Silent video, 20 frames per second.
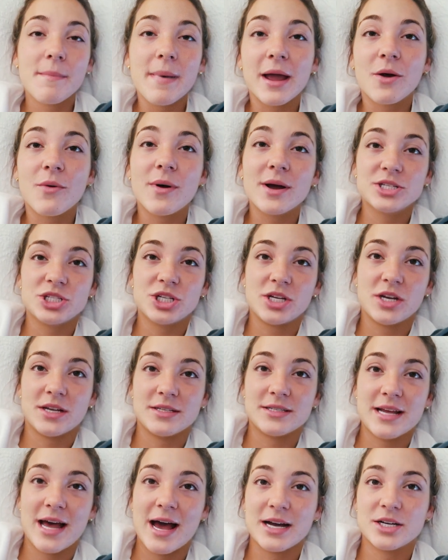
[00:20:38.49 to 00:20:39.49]
my question
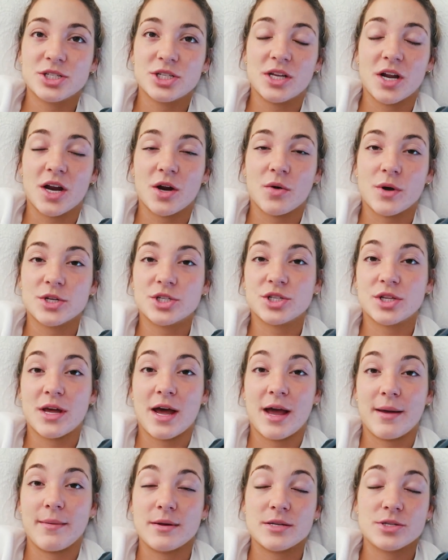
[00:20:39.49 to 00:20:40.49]
is actually not a question
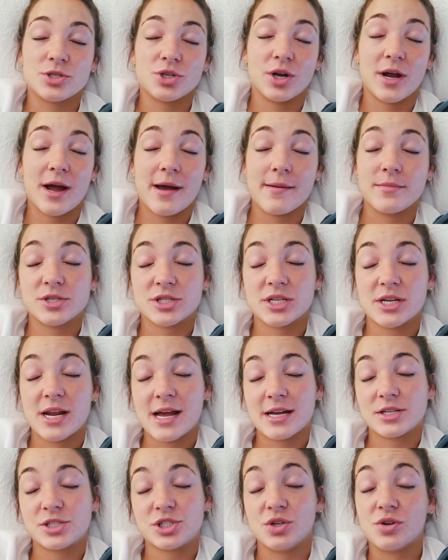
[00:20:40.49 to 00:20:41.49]
that I'm answering. I'm just gonna
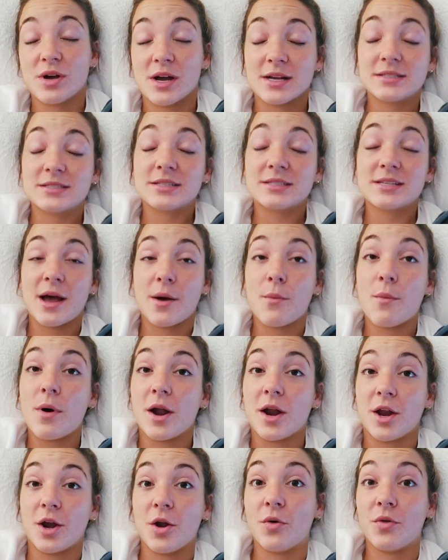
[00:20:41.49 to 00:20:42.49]
ask you guys because I
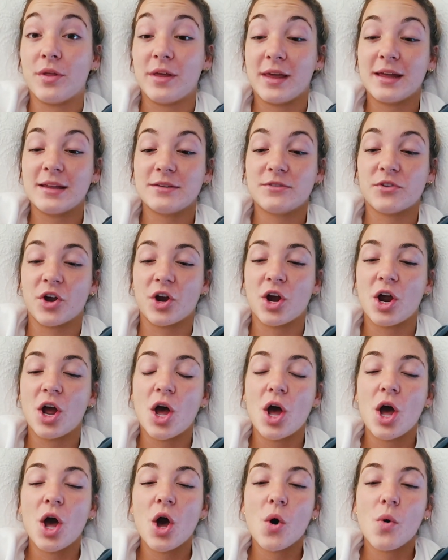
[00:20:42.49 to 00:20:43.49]
want to know the answer.
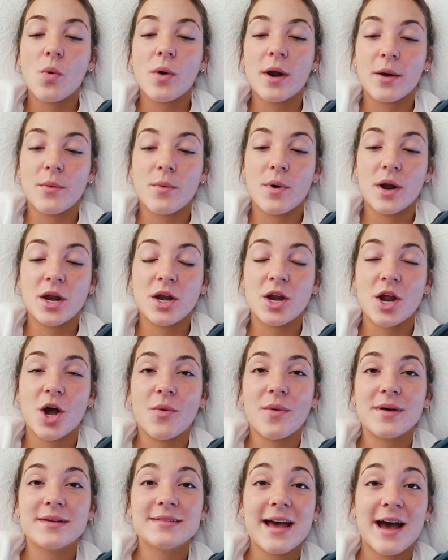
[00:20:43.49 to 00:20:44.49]
What I want to
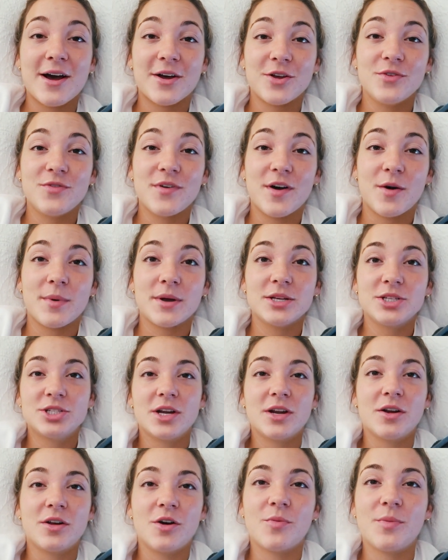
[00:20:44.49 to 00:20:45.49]
know is how you found my
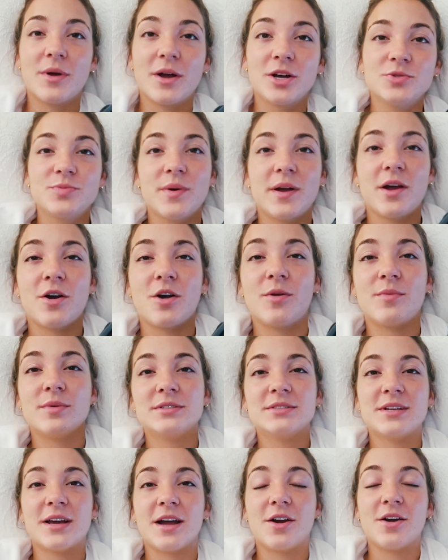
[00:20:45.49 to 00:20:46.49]
channel. Oh my gosh, my arm
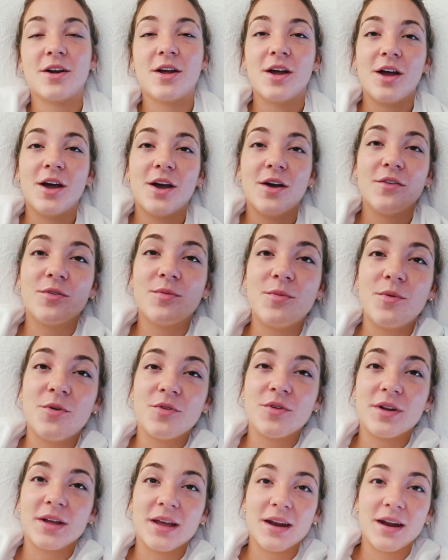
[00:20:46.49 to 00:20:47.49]
is tired from
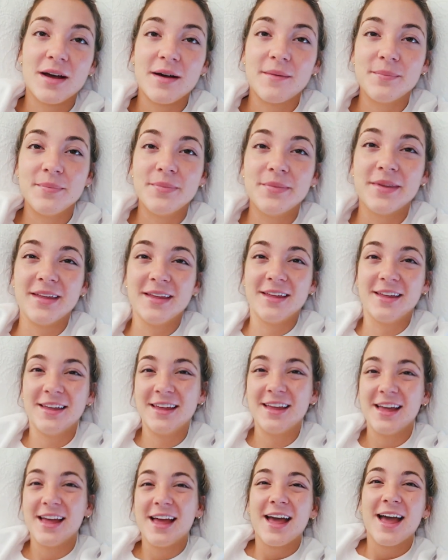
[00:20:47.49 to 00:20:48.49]
holding it
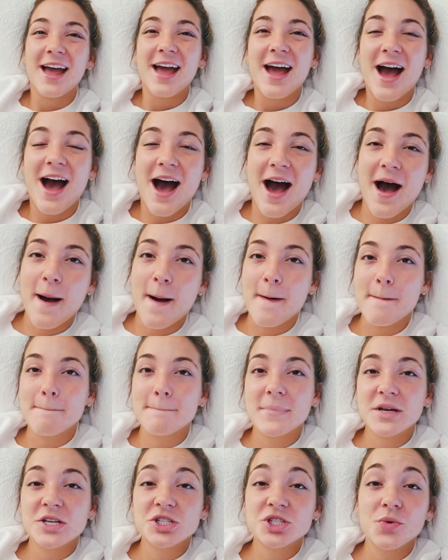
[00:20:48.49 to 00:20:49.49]
up.
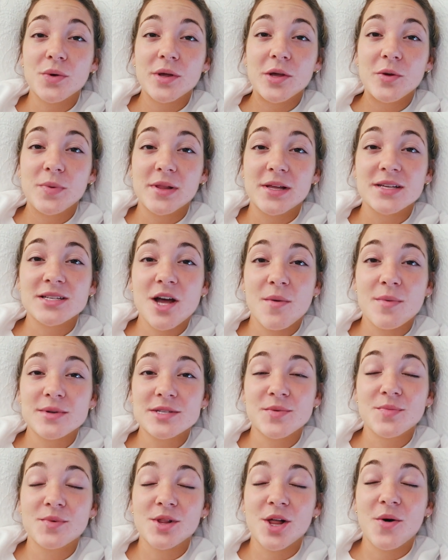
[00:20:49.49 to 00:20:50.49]
So will you please
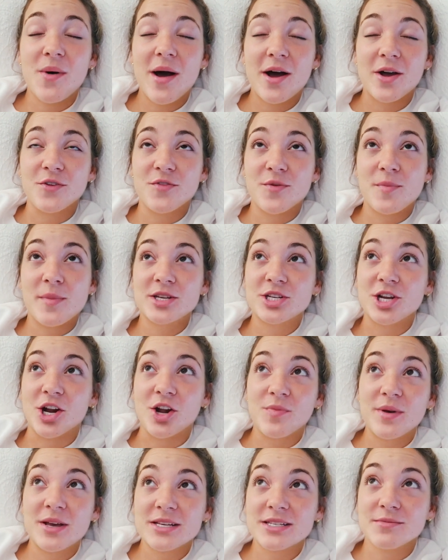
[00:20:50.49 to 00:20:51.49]
comment down below how you found my
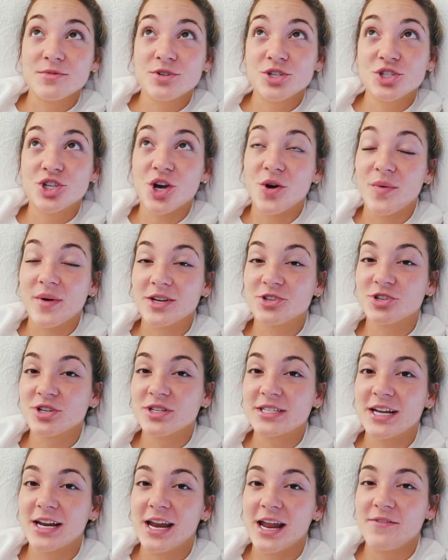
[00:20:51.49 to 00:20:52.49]
channel, because I'm just so
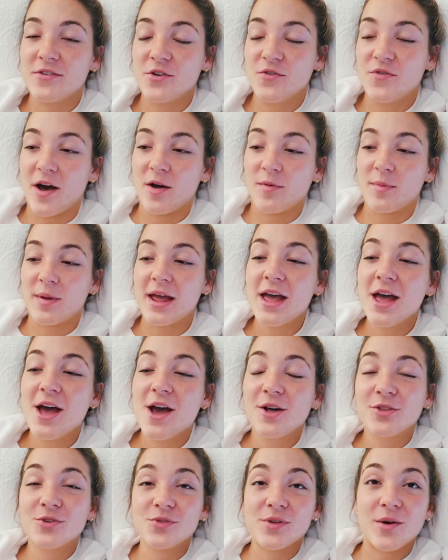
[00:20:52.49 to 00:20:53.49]
interested if you found me
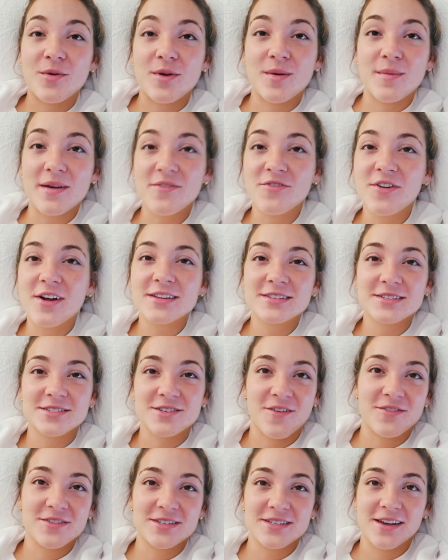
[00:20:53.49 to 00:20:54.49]
through like one of my friends,
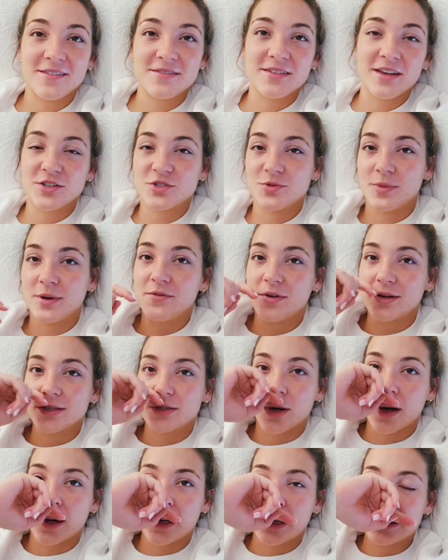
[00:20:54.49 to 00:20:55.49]
because obviously I have like so many
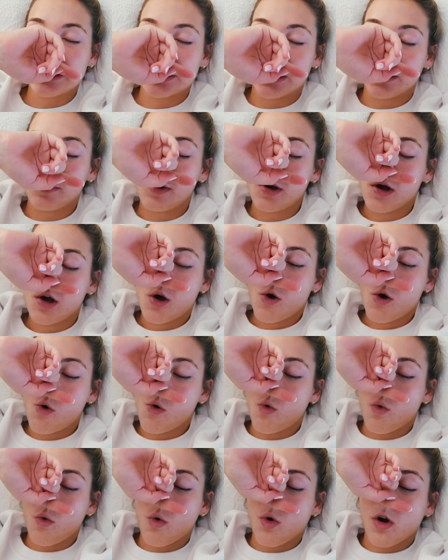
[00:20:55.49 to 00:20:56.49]
friends that are on YouTube,
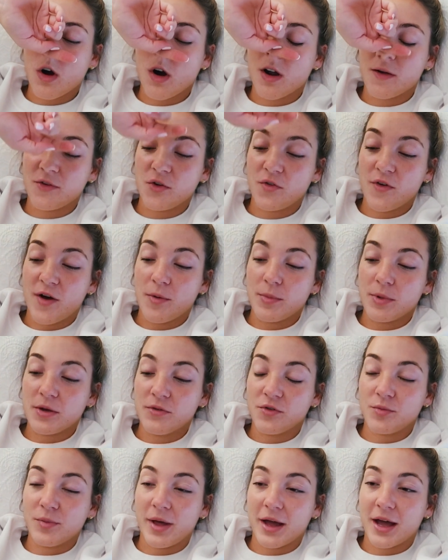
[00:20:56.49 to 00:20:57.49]
or if you found me
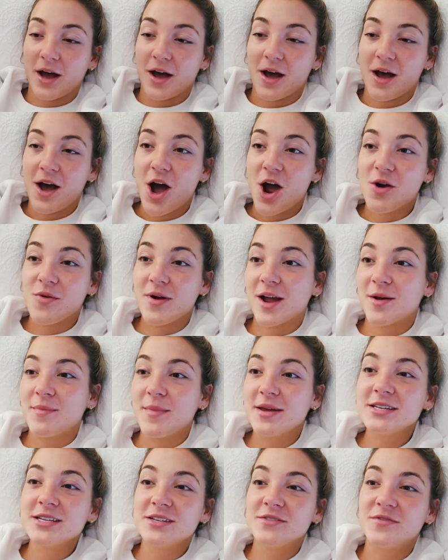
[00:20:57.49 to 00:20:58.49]
from like a
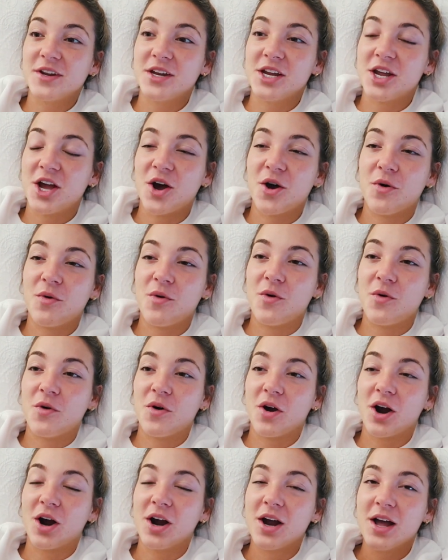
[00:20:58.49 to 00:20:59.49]
recommended video,
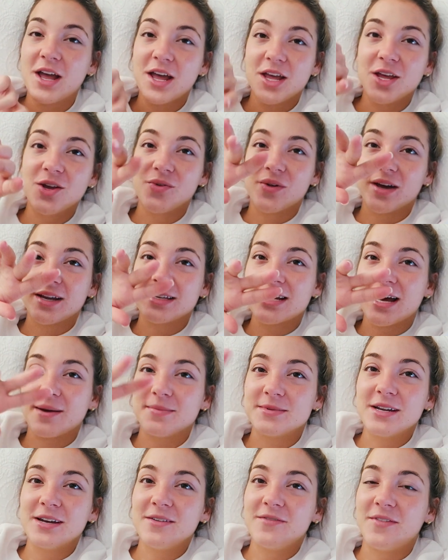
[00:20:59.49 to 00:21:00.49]
or you like
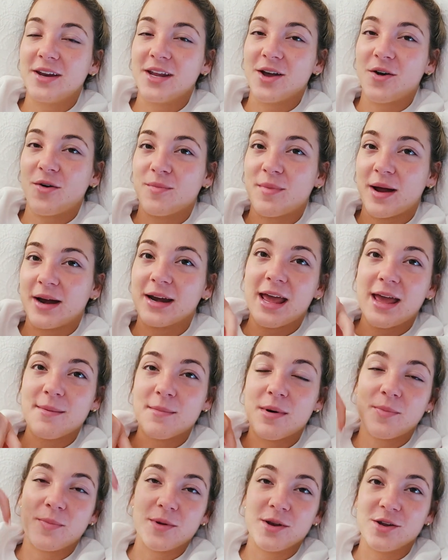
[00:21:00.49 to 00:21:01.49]
typed in a video and mine
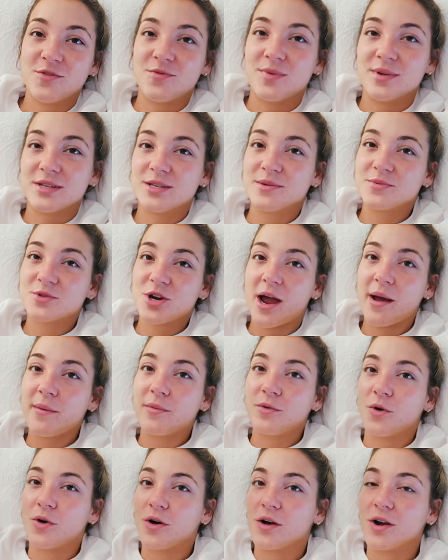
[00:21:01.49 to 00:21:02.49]
came up and you've been
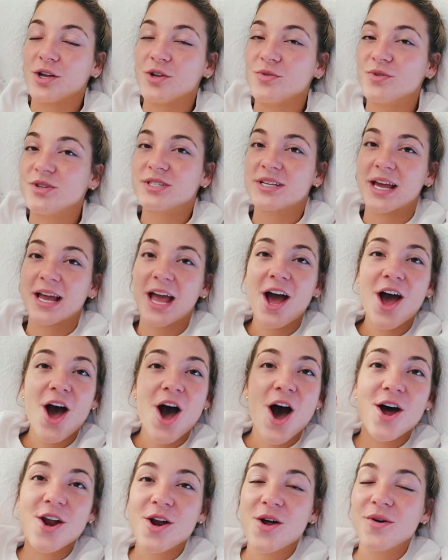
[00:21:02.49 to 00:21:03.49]
subscribed, or are you just like
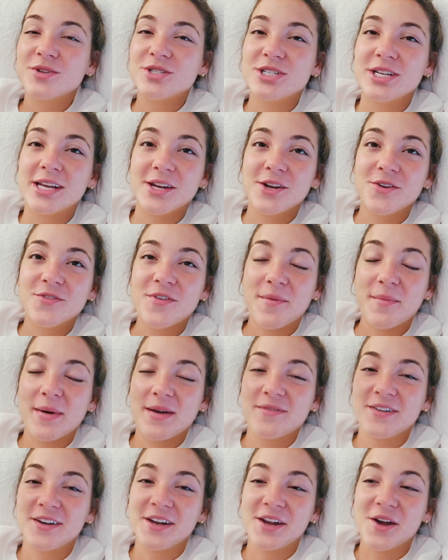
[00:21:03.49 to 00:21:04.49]
an OG and you found
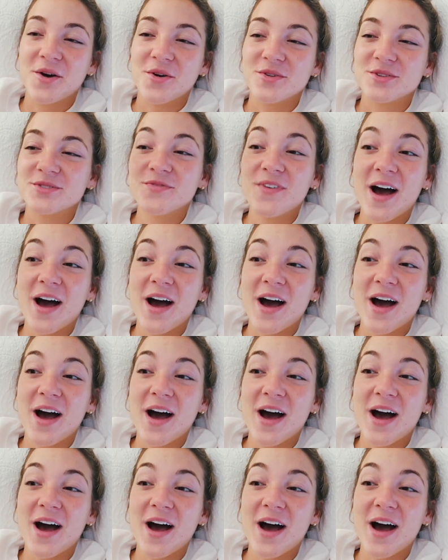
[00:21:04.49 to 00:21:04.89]
my videos